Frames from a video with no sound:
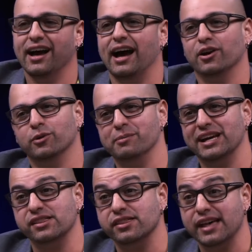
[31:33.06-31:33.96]
how do we
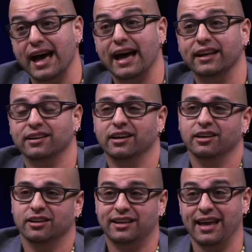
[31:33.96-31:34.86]
make that
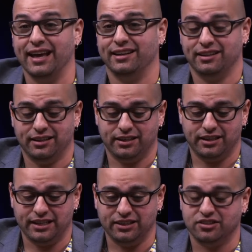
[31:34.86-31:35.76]
get
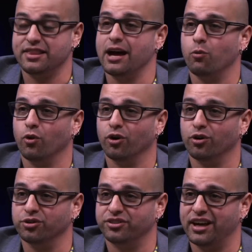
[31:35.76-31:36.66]
into that
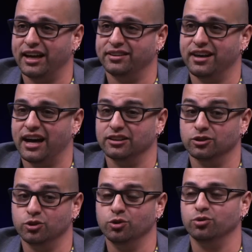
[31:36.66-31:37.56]
world and not
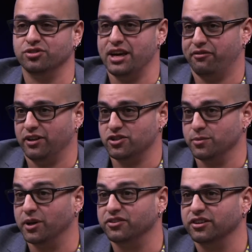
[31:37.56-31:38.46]
lose that Fletcher
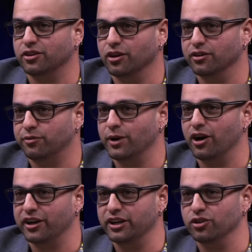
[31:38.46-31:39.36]
Munson curve where
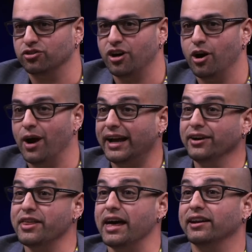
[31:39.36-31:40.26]
our ears go, I
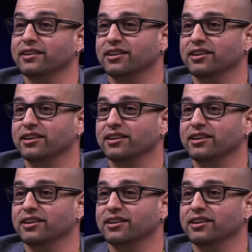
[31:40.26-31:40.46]
hear that.